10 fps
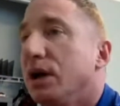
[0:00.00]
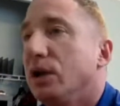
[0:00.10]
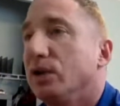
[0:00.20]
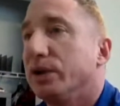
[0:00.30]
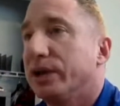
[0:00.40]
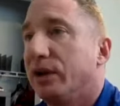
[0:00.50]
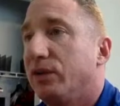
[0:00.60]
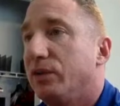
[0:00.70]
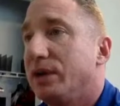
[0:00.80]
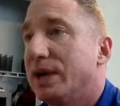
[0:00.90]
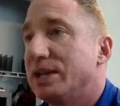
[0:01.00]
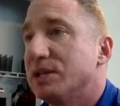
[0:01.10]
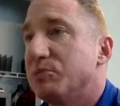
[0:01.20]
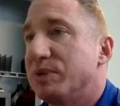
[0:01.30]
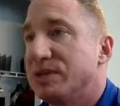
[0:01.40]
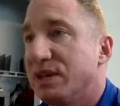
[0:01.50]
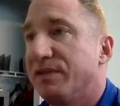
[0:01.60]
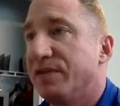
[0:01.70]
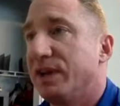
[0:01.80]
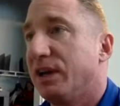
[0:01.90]
looking to get
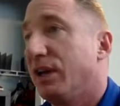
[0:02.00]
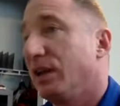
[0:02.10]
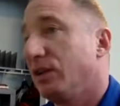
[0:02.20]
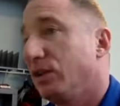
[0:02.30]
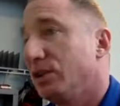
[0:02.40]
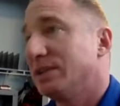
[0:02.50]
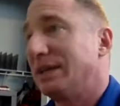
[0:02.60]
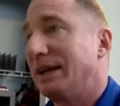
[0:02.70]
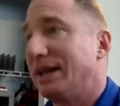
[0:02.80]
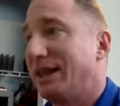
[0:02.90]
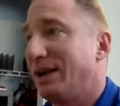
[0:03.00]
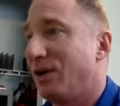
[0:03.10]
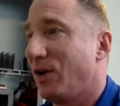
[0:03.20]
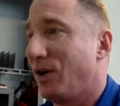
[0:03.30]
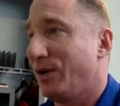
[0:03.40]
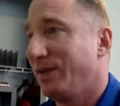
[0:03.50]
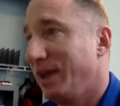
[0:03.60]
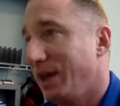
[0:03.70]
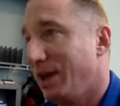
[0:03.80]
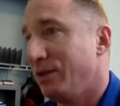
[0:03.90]
specific. It looks like there are
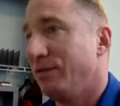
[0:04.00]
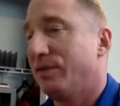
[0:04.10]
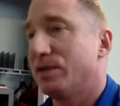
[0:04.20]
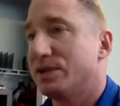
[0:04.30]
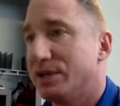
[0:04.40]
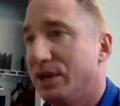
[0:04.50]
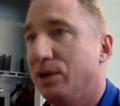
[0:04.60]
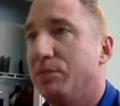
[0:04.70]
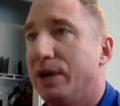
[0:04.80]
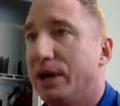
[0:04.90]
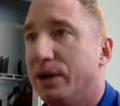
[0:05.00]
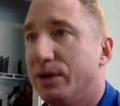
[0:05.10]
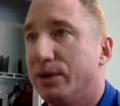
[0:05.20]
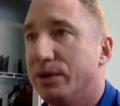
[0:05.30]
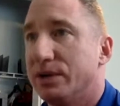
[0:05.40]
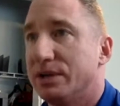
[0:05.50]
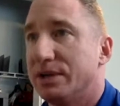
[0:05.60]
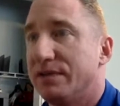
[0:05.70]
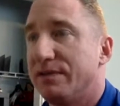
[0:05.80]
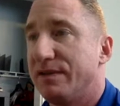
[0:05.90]
10 for sale by owners
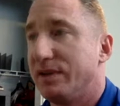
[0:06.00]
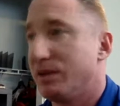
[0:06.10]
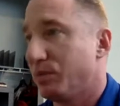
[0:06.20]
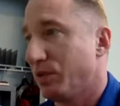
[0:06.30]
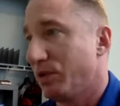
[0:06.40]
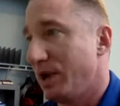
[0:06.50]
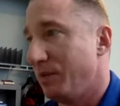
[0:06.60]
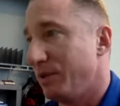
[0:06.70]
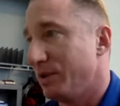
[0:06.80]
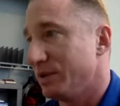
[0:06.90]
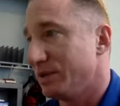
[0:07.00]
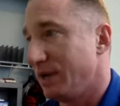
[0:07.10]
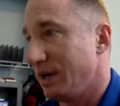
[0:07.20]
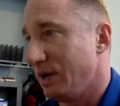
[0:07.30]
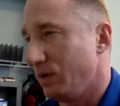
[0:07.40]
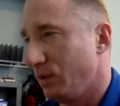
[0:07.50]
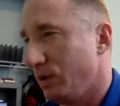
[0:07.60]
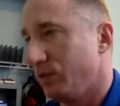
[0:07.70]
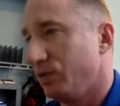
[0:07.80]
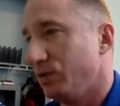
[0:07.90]
that fit the parameters that I
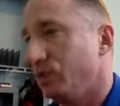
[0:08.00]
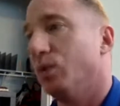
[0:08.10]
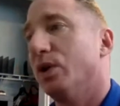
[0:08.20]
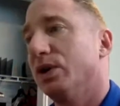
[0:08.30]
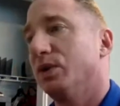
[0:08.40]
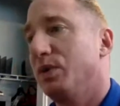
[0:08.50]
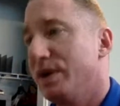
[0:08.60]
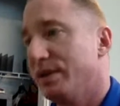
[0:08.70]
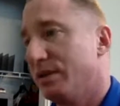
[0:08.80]
want to work with.